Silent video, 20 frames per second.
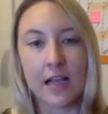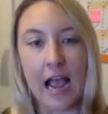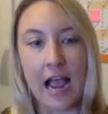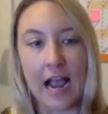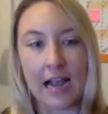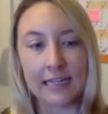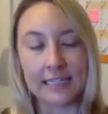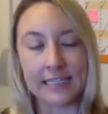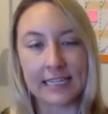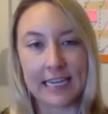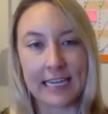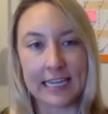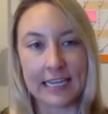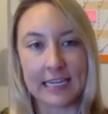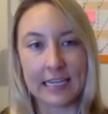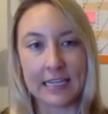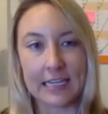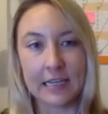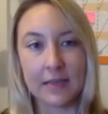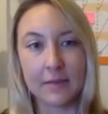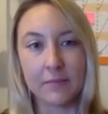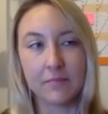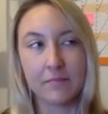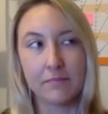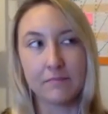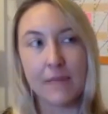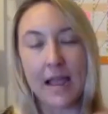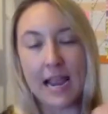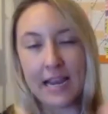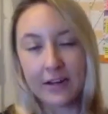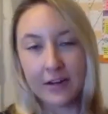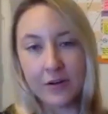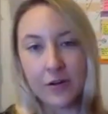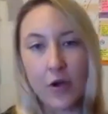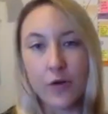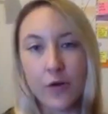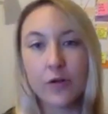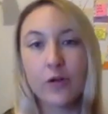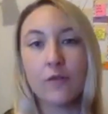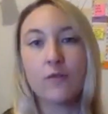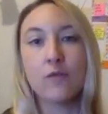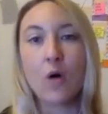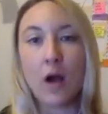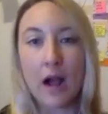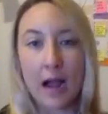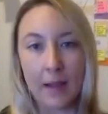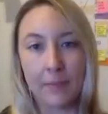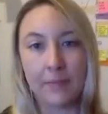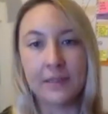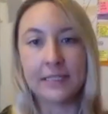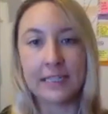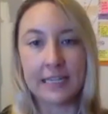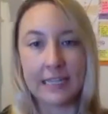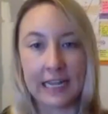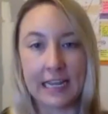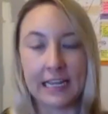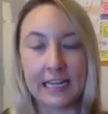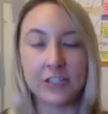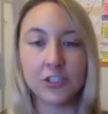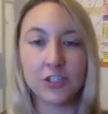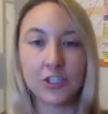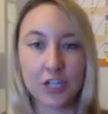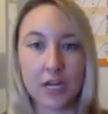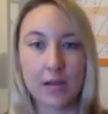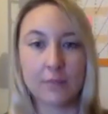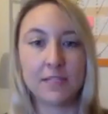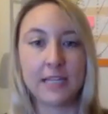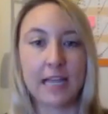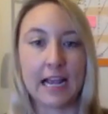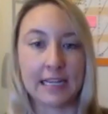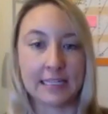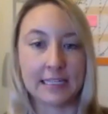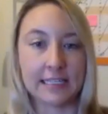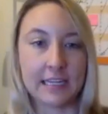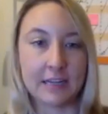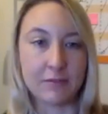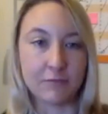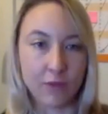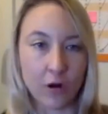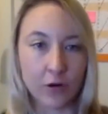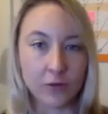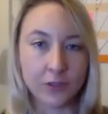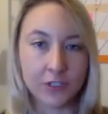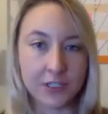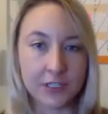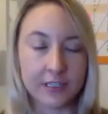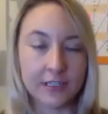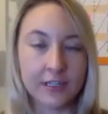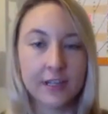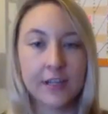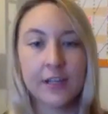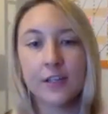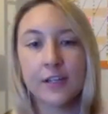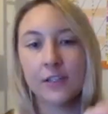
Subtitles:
and he made a note of what happened in each chapter as he wrote it.